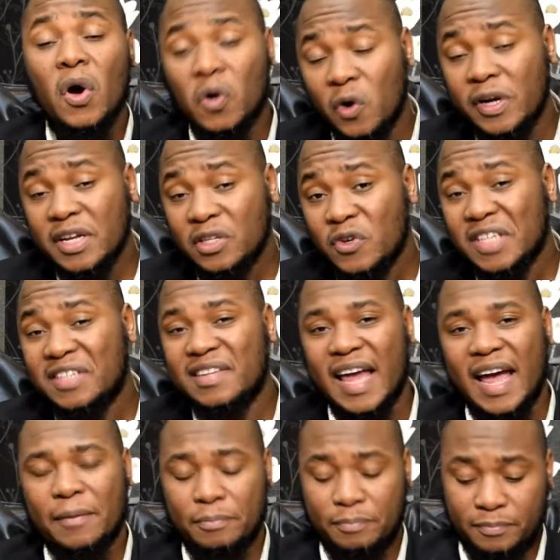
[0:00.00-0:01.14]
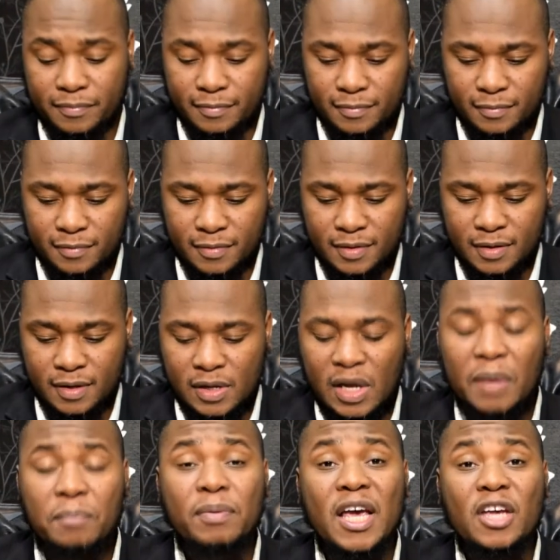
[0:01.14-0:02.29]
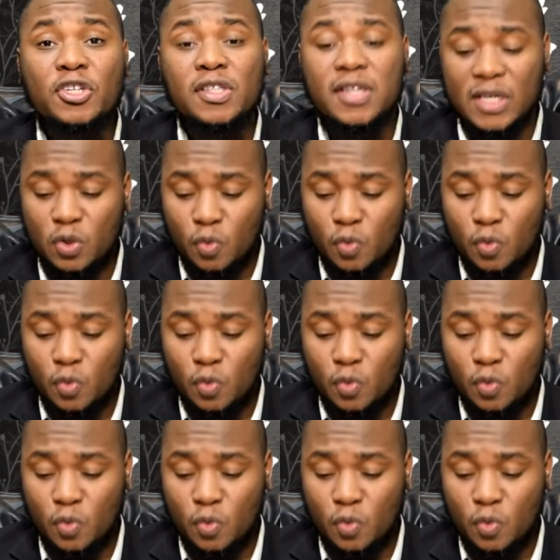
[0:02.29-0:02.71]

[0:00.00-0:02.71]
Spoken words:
According to Islam, patience